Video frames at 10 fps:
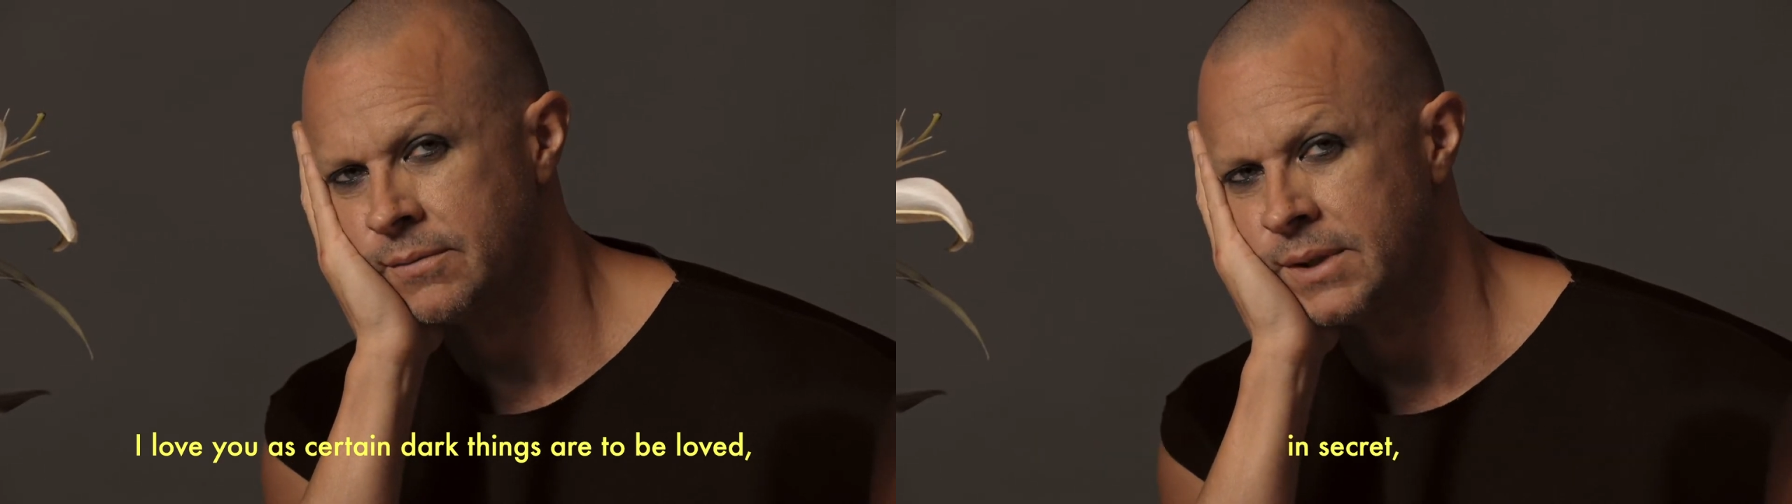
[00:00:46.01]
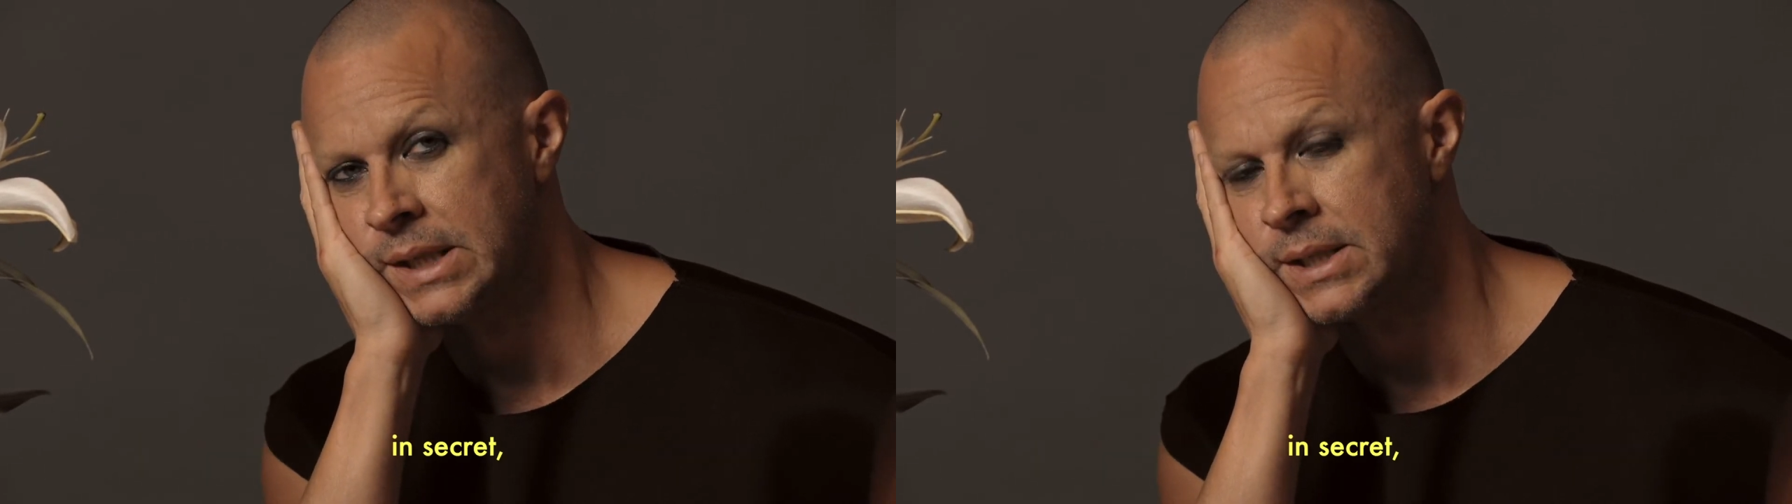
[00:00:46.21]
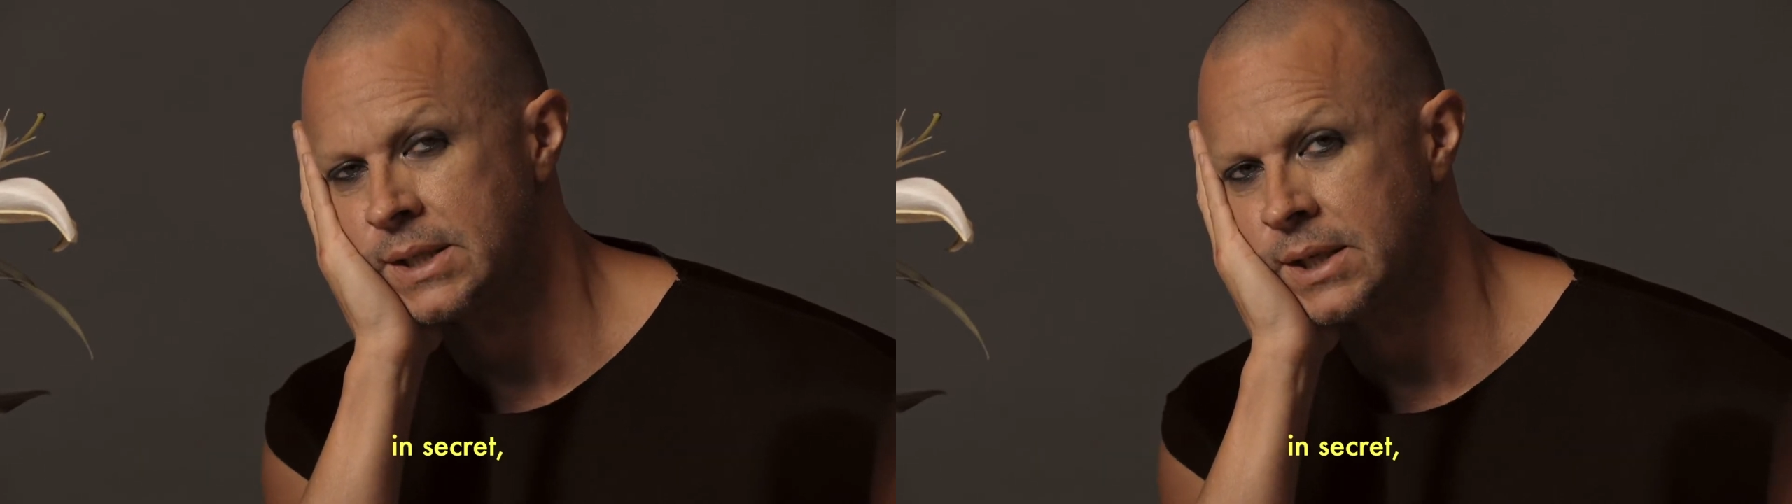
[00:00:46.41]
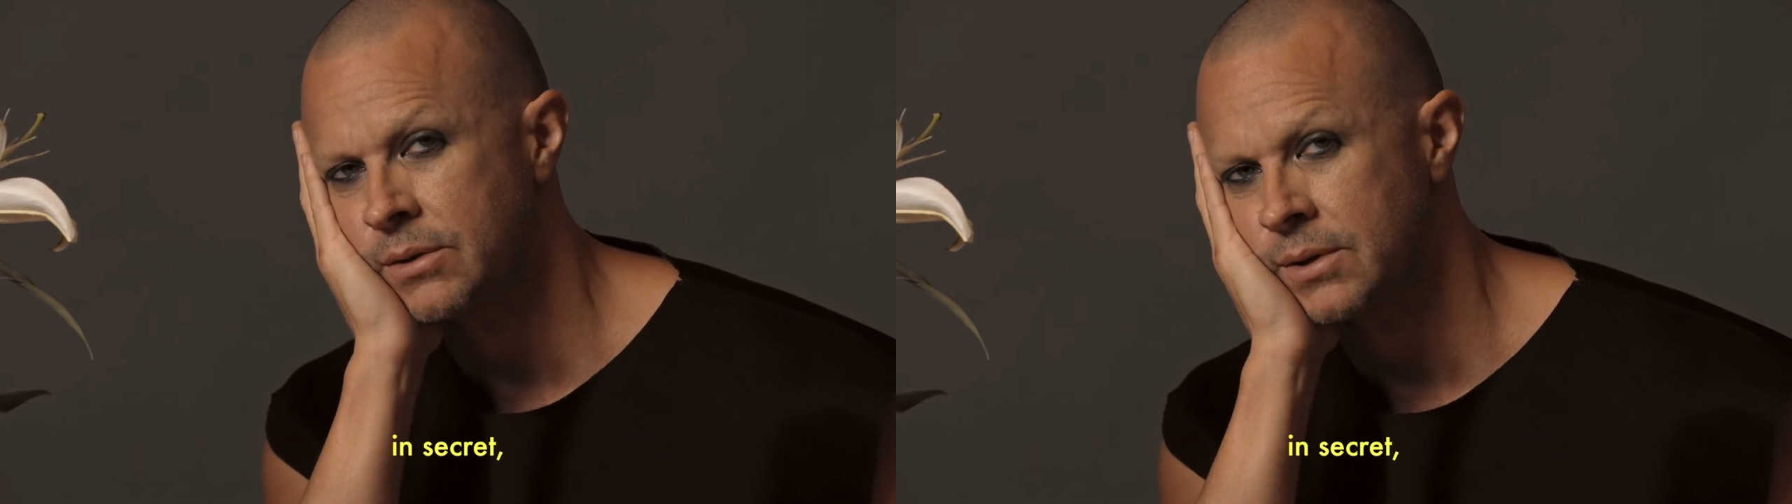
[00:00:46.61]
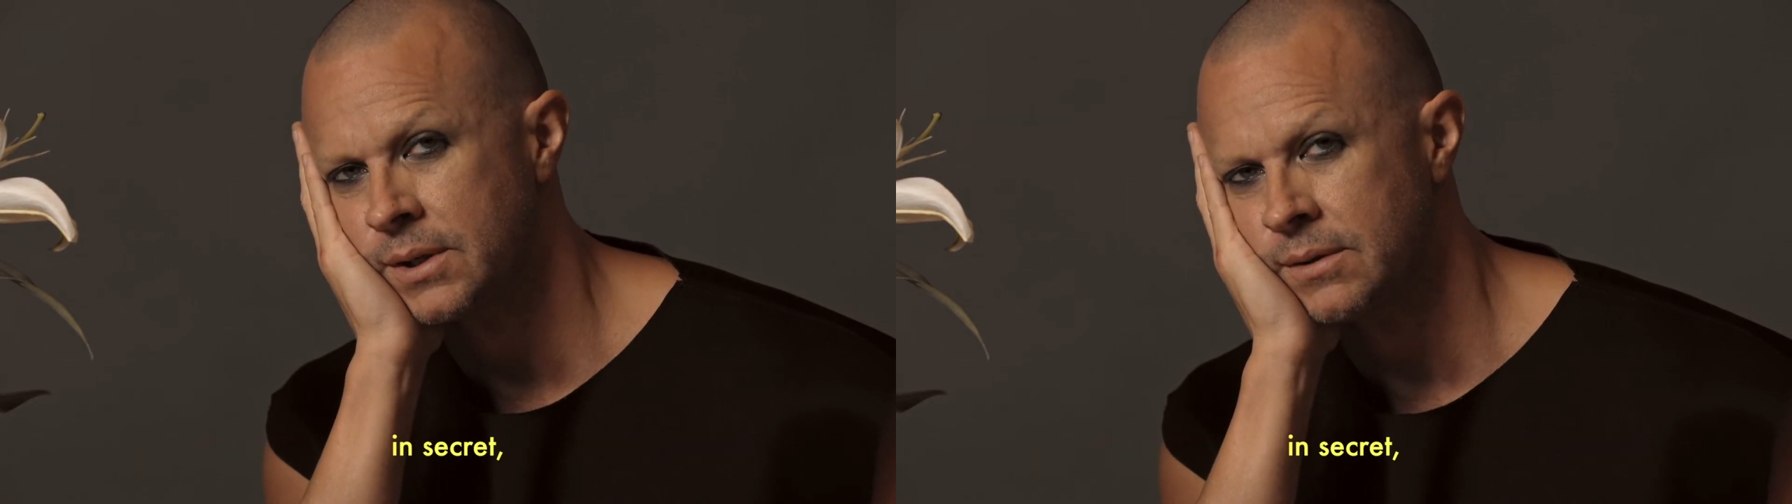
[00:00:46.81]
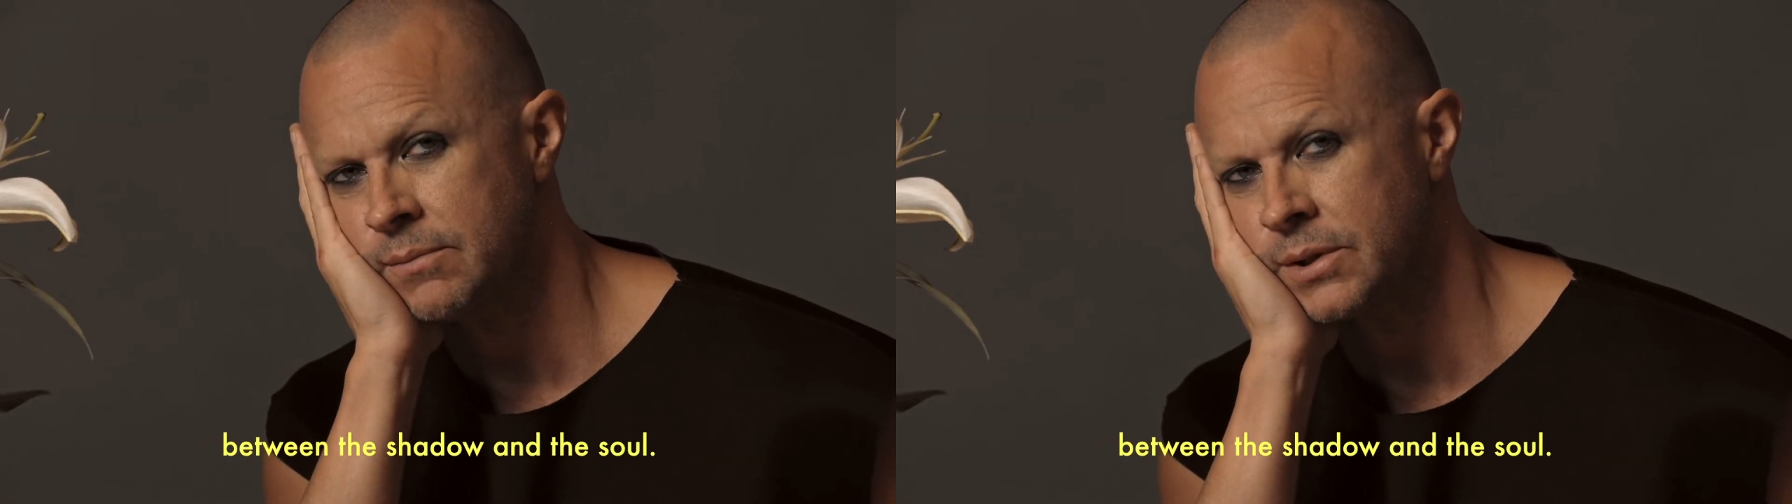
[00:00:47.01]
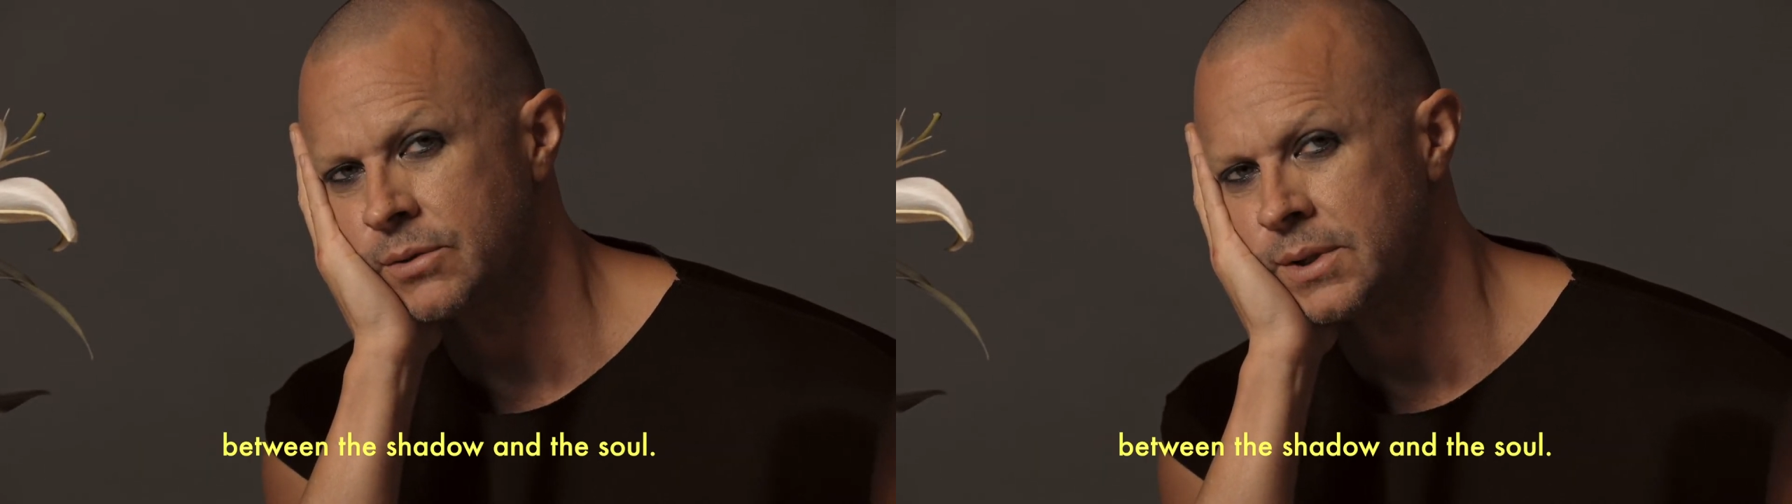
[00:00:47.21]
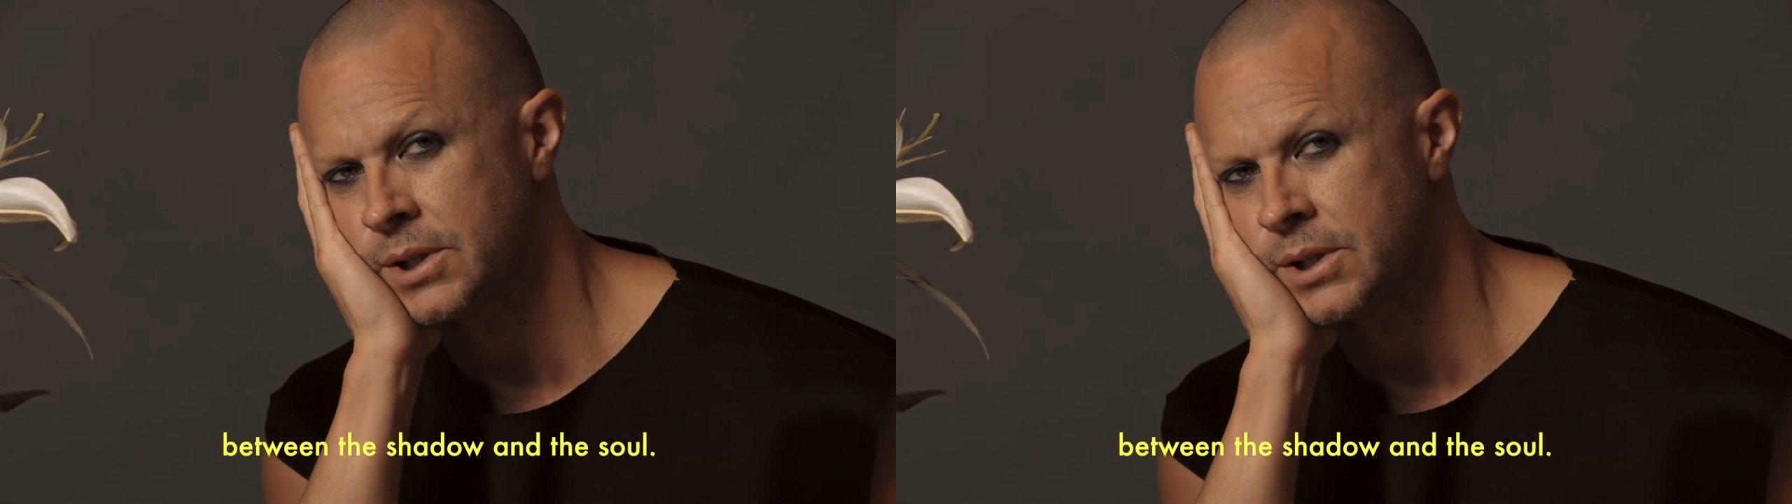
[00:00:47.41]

in secret between